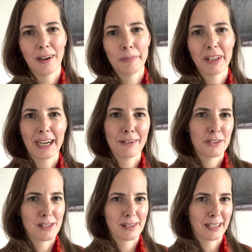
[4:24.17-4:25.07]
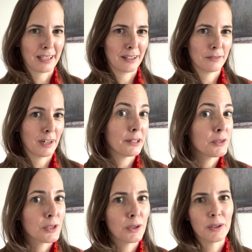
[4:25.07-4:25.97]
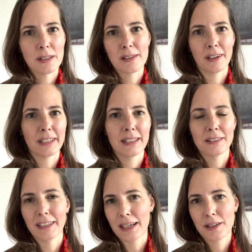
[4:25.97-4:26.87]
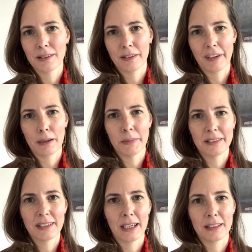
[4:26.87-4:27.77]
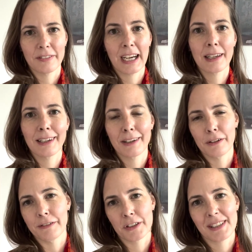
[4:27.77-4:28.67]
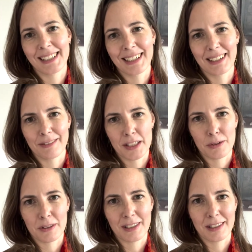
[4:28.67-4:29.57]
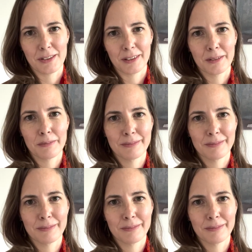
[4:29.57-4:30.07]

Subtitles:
then I would say, why don't you go and study international development at Wageningen University and Research Center?